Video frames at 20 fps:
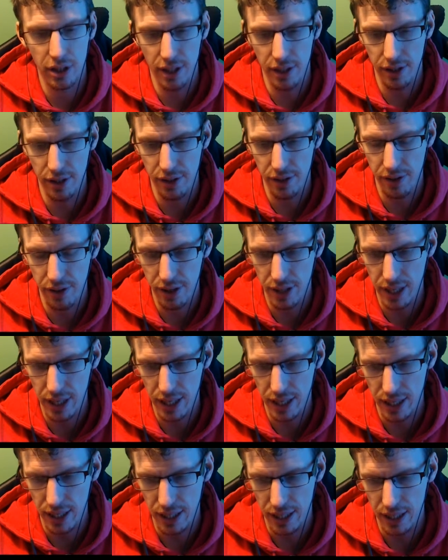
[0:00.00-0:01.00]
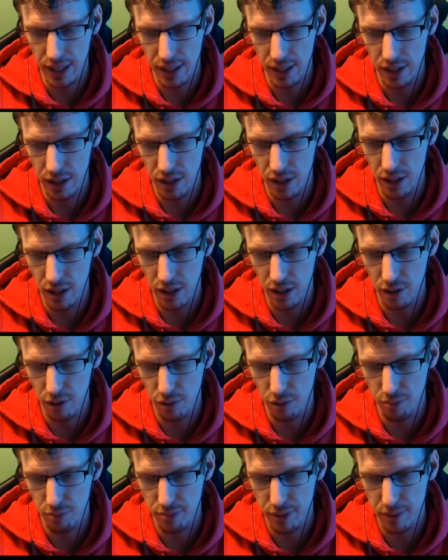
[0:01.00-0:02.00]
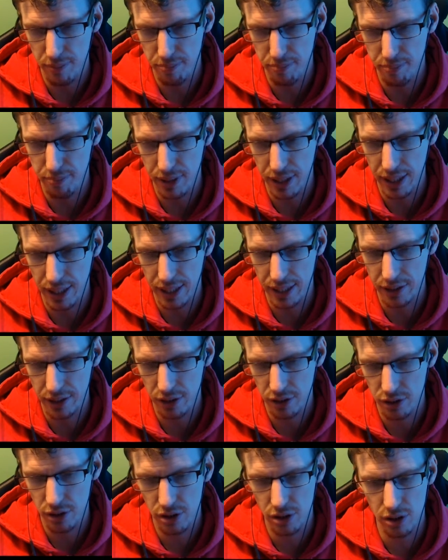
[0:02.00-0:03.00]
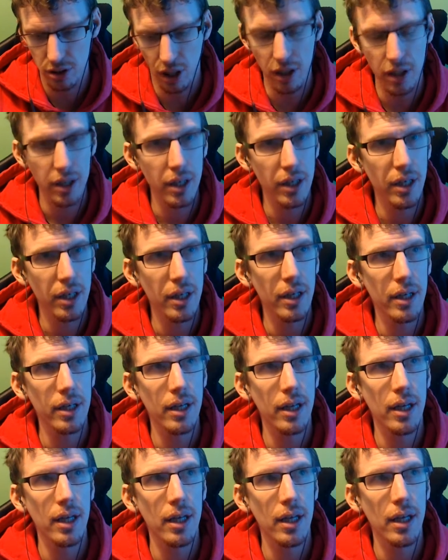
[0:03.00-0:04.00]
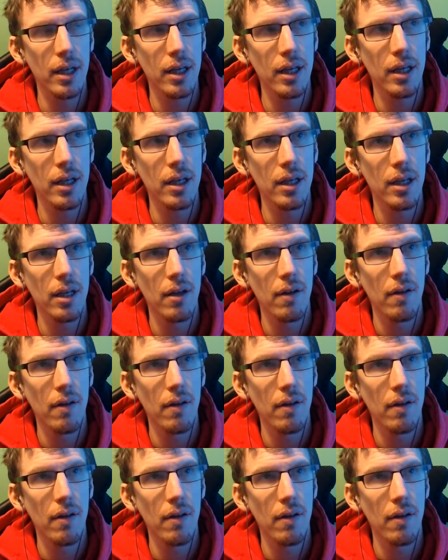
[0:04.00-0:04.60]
and then I'll be back Sunday.